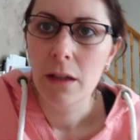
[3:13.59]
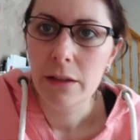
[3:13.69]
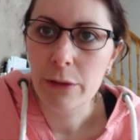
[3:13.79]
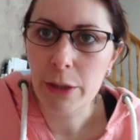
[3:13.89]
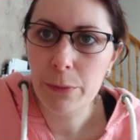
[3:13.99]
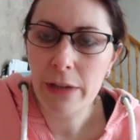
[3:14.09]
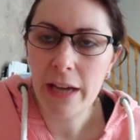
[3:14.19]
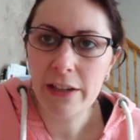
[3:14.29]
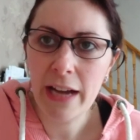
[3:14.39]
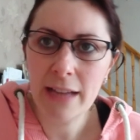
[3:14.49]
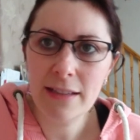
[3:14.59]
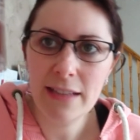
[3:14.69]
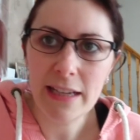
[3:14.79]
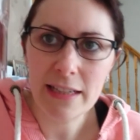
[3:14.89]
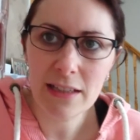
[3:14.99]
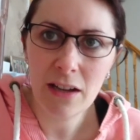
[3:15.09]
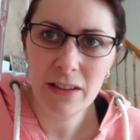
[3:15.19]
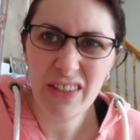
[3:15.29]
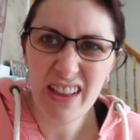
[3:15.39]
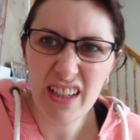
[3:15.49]
you can see it's
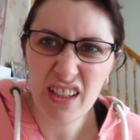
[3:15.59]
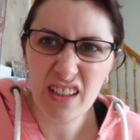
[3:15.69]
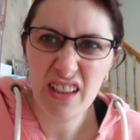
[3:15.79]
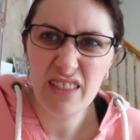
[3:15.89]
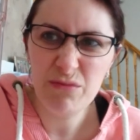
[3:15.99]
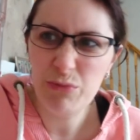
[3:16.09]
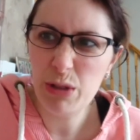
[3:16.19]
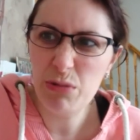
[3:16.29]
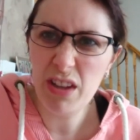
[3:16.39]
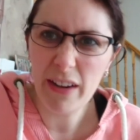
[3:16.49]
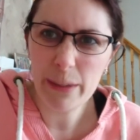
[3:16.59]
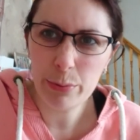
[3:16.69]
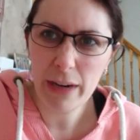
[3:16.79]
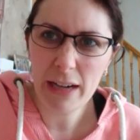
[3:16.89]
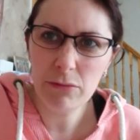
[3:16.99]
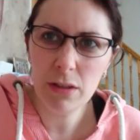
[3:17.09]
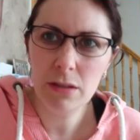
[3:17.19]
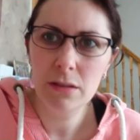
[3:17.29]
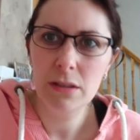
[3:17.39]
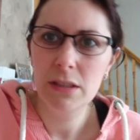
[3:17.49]
kind of a real light brown.
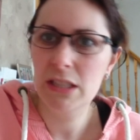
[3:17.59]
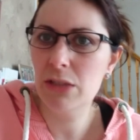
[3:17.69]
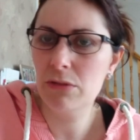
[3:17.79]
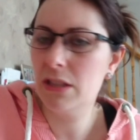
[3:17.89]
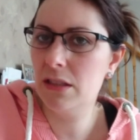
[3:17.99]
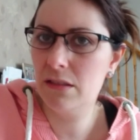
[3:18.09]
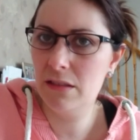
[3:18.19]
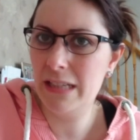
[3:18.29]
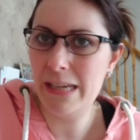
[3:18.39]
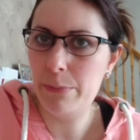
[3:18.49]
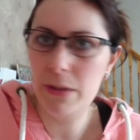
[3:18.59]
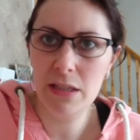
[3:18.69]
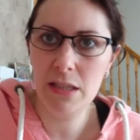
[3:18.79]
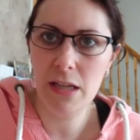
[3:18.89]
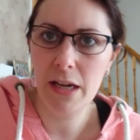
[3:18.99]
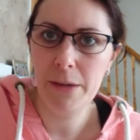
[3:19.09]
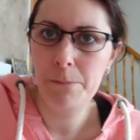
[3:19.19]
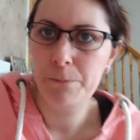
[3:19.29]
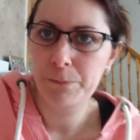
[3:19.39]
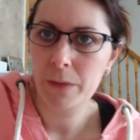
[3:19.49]
It's not as deep as your
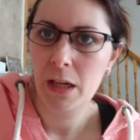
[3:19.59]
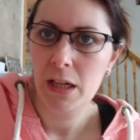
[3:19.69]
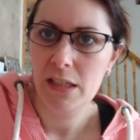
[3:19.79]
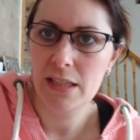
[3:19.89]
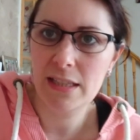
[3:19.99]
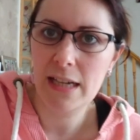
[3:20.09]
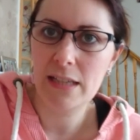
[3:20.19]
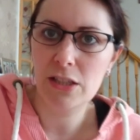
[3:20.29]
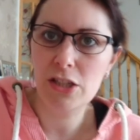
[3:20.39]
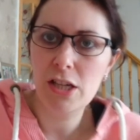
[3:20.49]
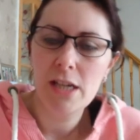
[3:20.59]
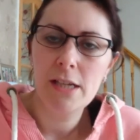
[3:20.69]
standard